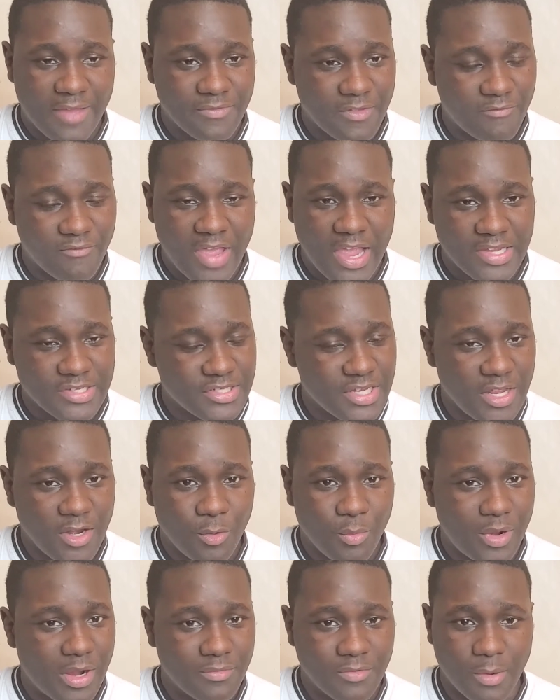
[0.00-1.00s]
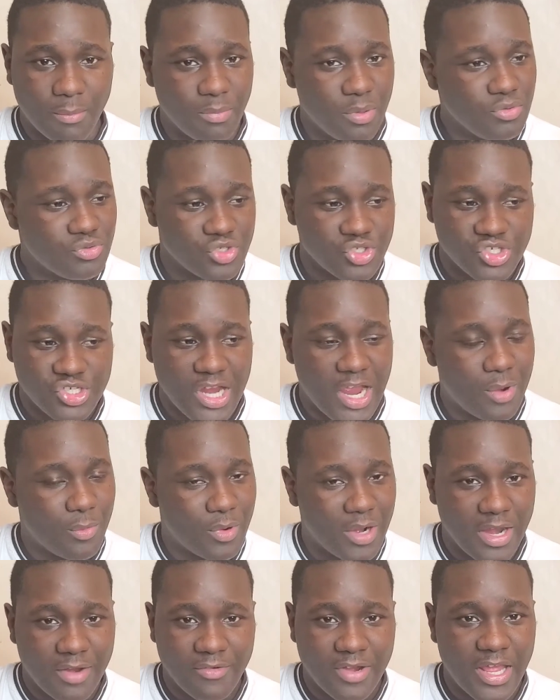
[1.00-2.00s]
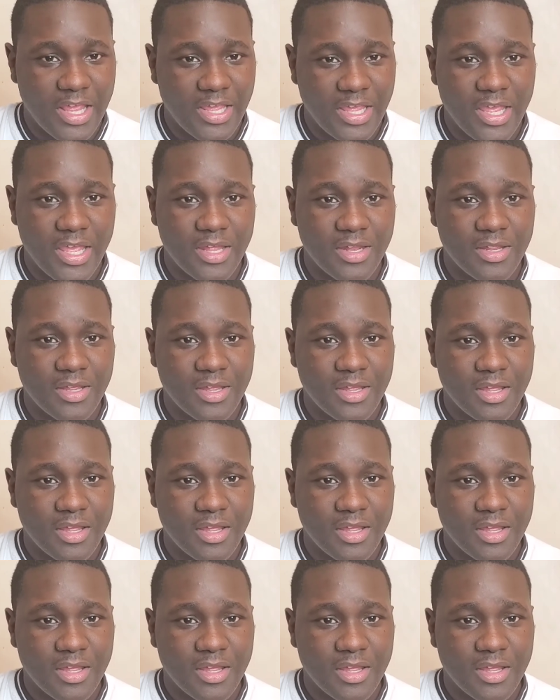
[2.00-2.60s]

the vaccine or whatever, the booster shot, whatever they get,